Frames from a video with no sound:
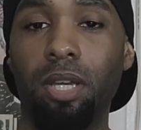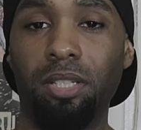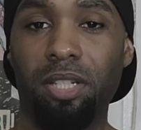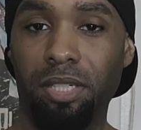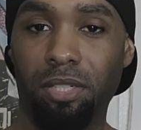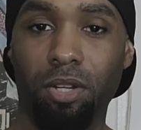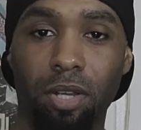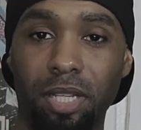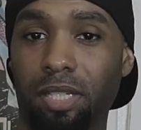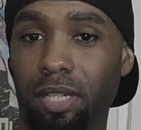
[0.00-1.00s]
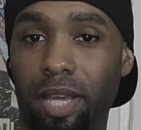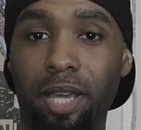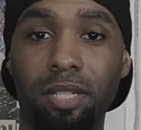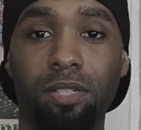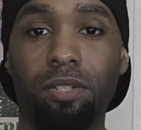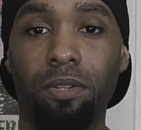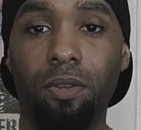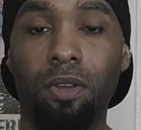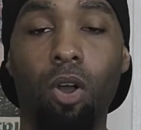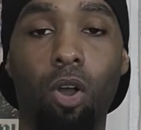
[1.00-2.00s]
chances are he's enhanced,
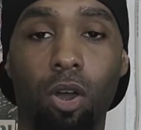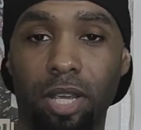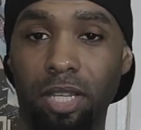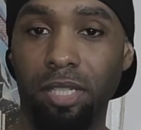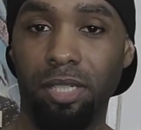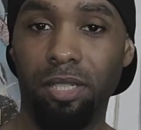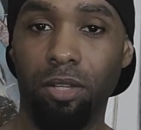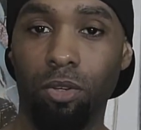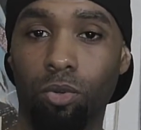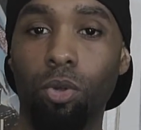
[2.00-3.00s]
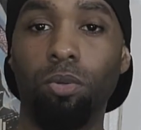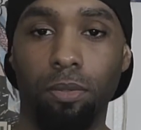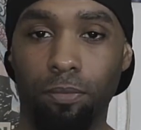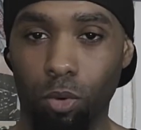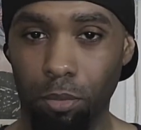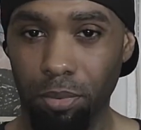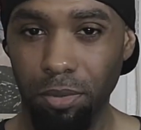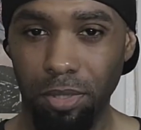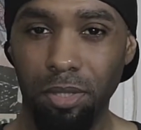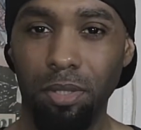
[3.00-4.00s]
or he's cruising for a
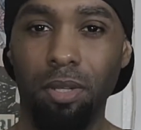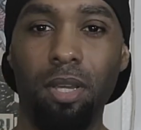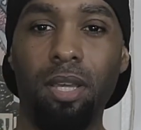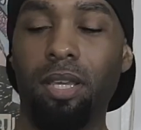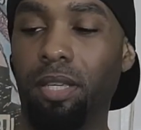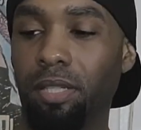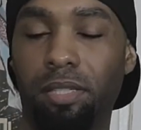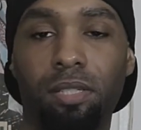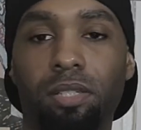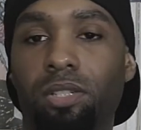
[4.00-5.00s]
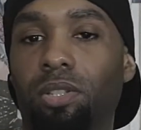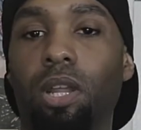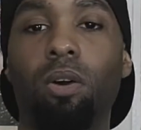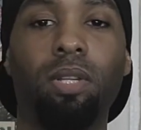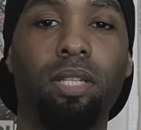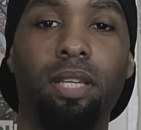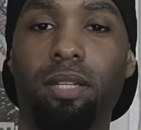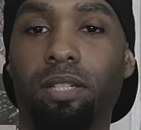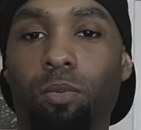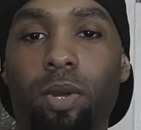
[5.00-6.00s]
bruising. He's slowly
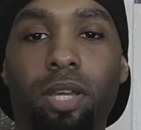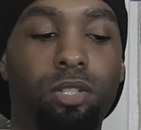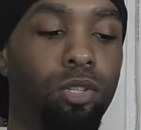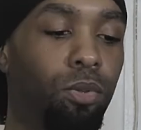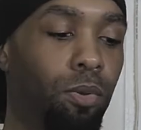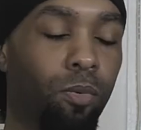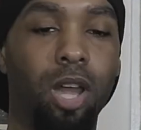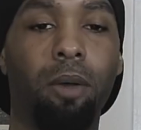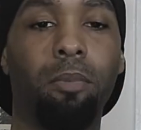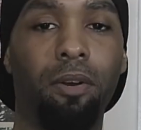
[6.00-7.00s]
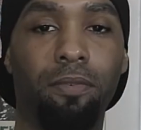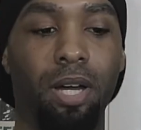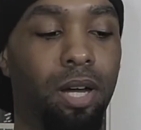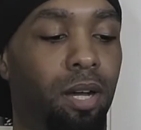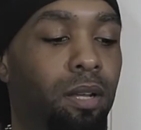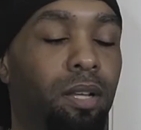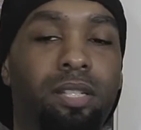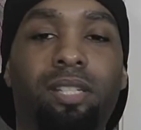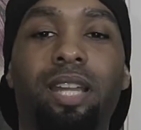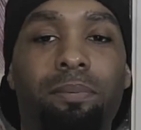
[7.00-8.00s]
getting his way into the realm of
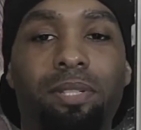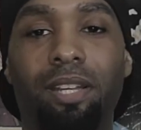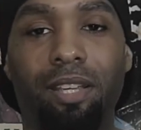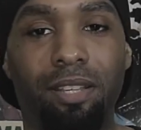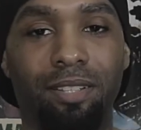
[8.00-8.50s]
Snap City.